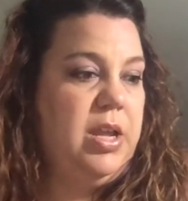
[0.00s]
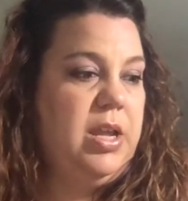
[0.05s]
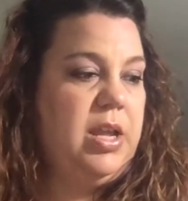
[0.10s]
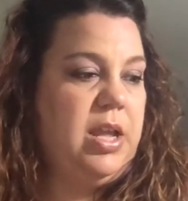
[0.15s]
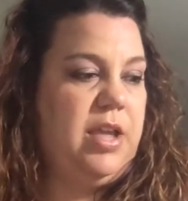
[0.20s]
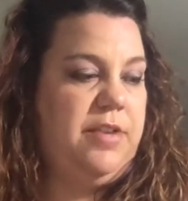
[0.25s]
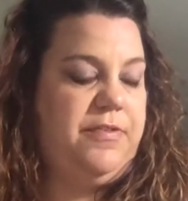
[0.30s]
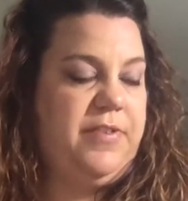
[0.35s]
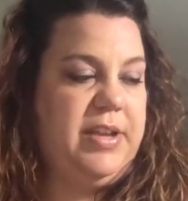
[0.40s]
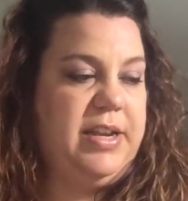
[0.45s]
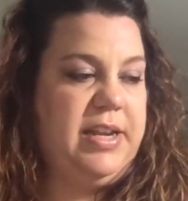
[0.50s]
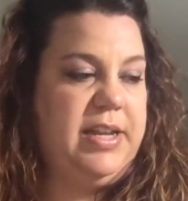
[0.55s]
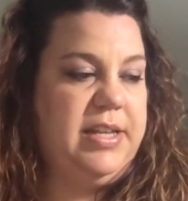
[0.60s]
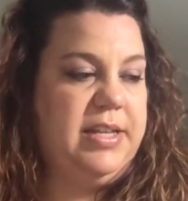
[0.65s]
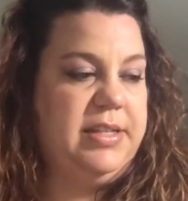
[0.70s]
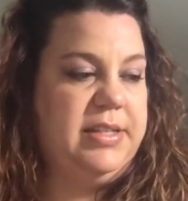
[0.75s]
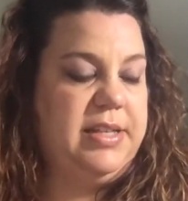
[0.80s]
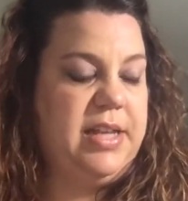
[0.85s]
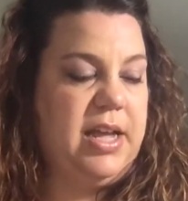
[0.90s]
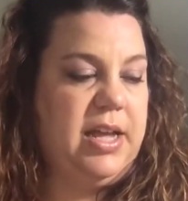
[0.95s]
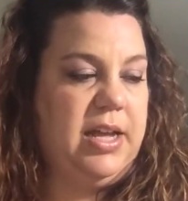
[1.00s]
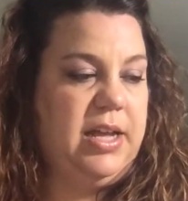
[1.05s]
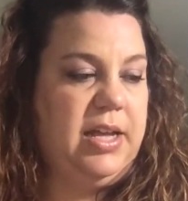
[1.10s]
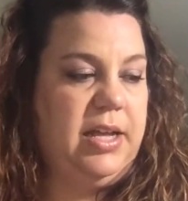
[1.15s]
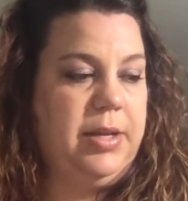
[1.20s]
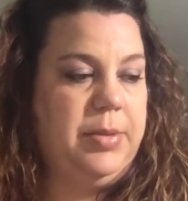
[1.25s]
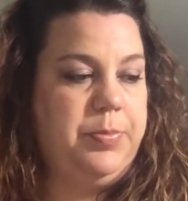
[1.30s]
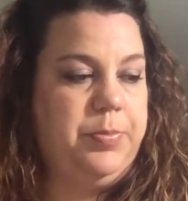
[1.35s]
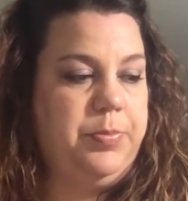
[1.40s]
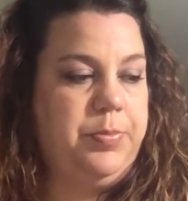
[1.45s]
If it is
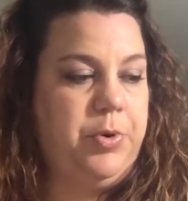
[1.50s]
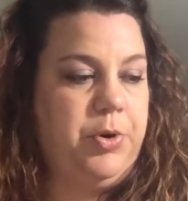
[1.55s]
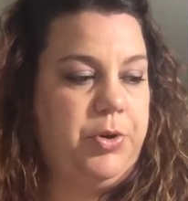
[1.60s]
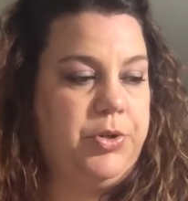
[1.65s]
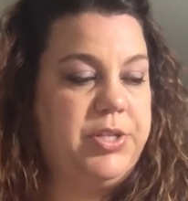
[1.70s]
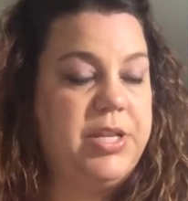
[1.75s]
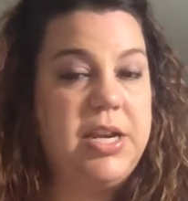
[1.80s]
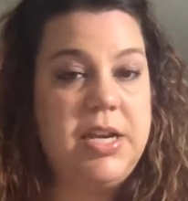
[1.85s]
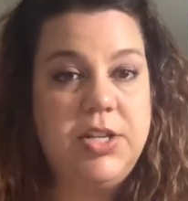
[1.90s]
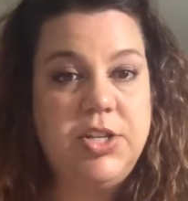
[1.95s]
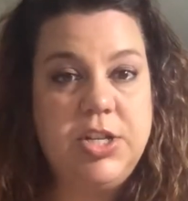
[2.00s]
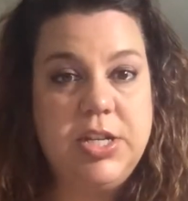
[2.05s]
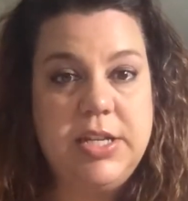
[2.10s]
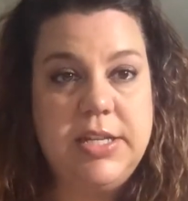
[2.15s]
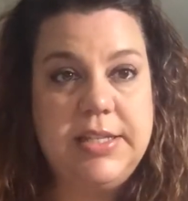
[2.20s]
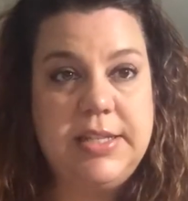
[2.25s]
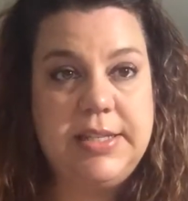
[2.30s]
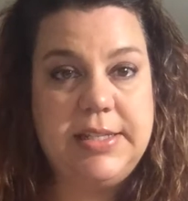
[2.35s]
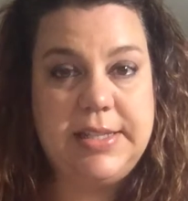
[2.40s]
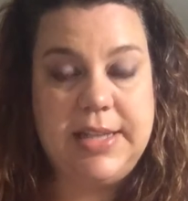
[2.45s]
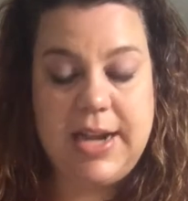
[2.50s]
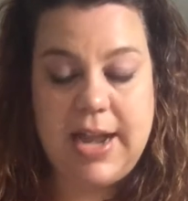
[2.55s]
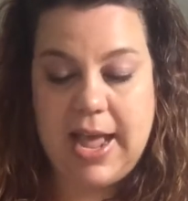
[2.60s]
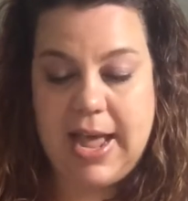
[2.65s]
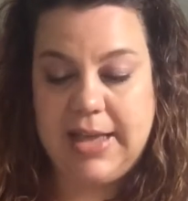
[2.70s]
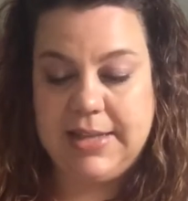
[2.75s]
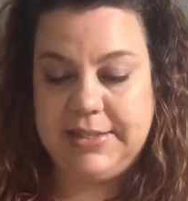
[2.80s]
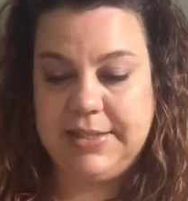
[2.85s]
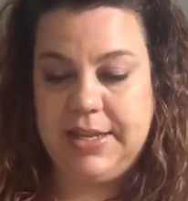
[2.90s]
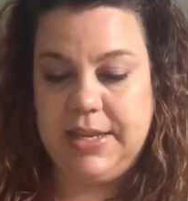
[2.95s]
percentages, is it
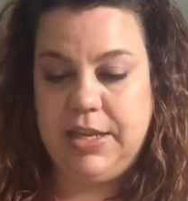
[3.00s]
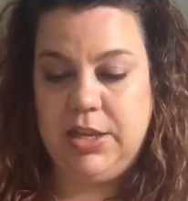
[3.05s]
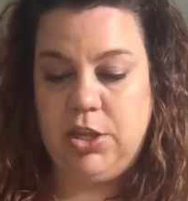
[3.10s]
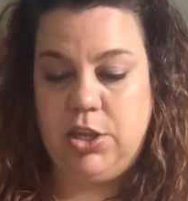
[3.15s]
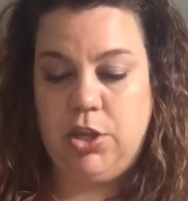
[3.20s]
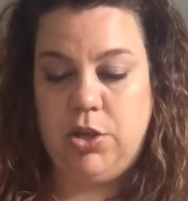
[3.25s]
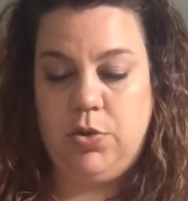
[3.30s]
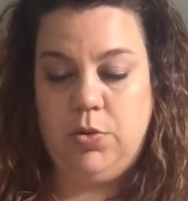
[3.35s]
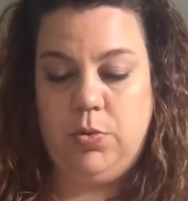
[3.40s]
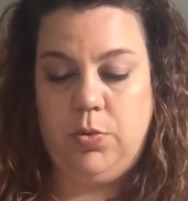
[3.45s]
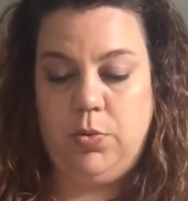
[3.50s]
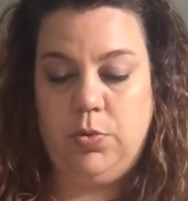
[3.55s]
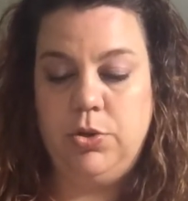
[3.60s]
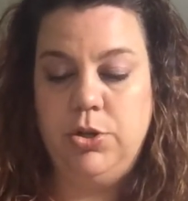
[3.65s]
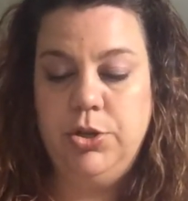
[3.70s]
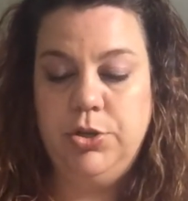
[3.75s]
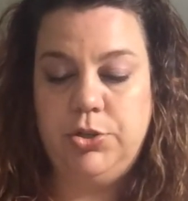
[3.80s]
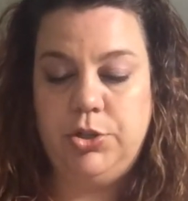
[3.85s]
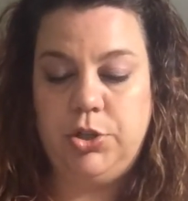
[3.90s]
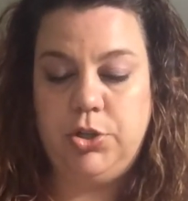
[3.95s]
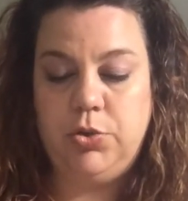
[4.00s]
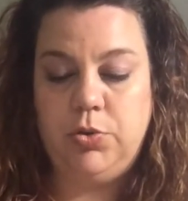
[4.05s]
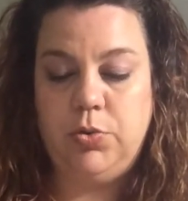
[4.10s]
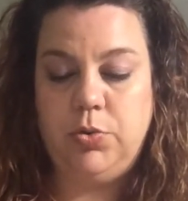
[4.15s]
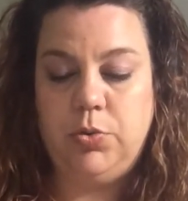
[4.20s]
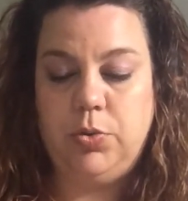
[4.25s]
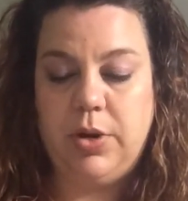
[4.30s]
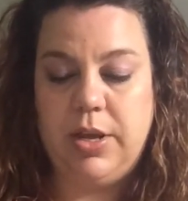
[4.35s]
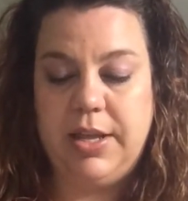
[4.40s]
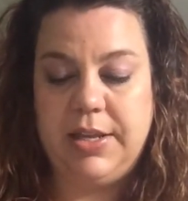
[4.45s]
asking you
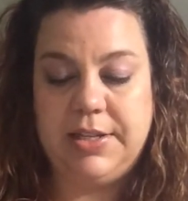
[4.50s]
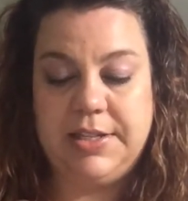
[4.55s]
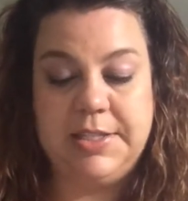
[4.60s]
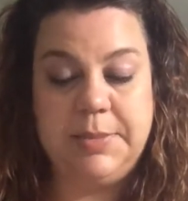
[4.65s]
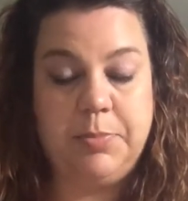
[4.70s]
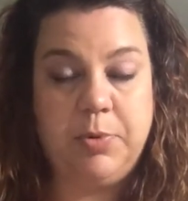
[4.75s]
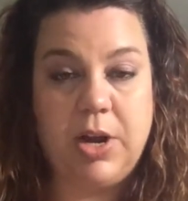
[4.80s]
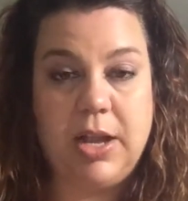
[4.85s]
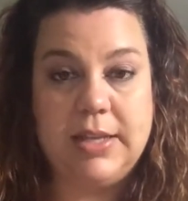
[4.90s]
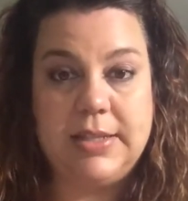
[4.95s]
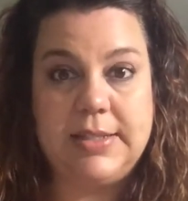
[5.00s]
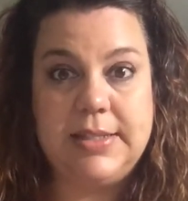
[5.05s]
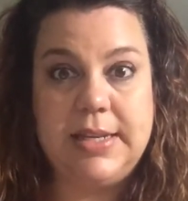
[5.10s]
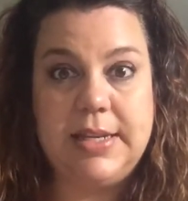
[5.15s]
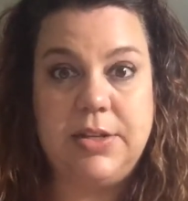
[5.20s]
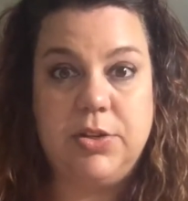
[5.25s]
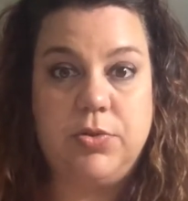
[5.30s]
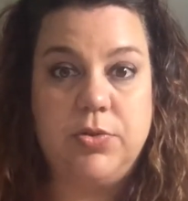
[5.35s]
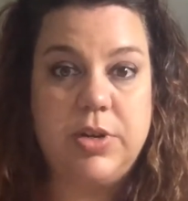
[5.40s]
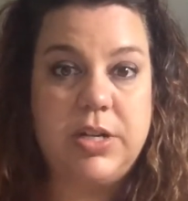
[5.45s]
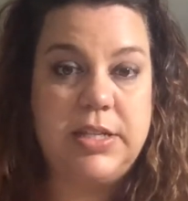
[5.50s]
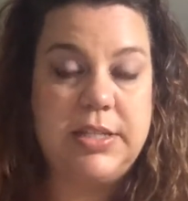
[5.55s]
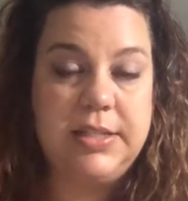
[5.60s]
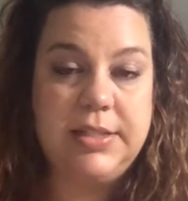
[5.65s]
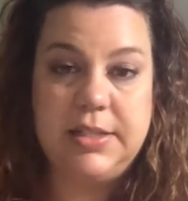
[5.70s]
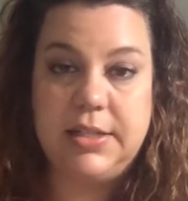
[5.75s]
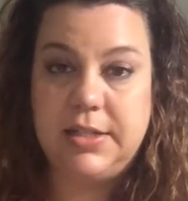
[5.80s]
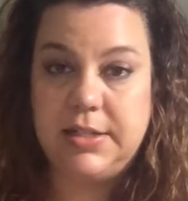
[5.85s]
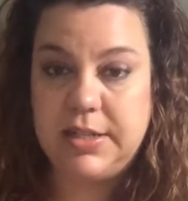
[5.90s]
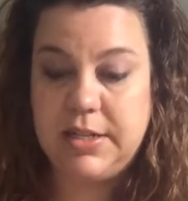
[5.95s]
to express increases
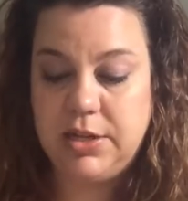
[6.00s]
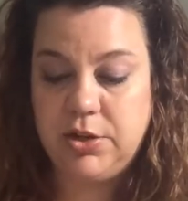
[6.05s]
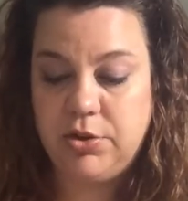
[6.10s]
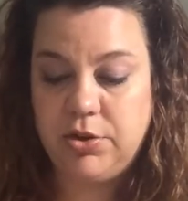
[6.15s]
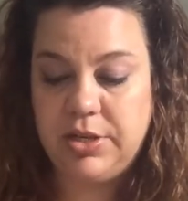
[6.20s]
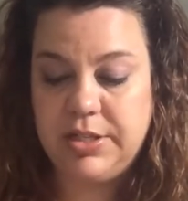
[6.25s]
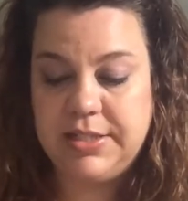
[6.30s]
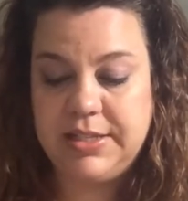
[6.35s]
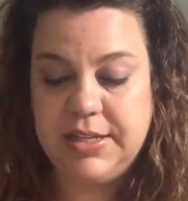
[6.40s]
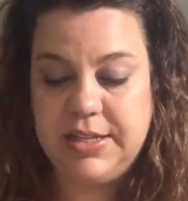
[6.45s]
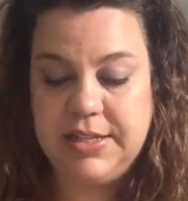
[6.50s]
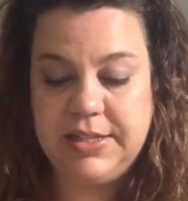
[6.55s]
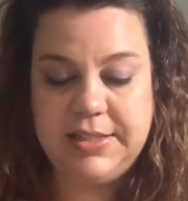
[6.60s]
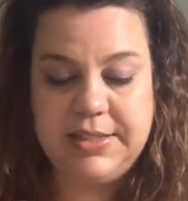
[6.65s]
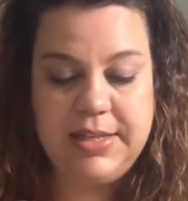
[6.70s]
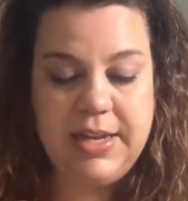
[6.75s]
and decreases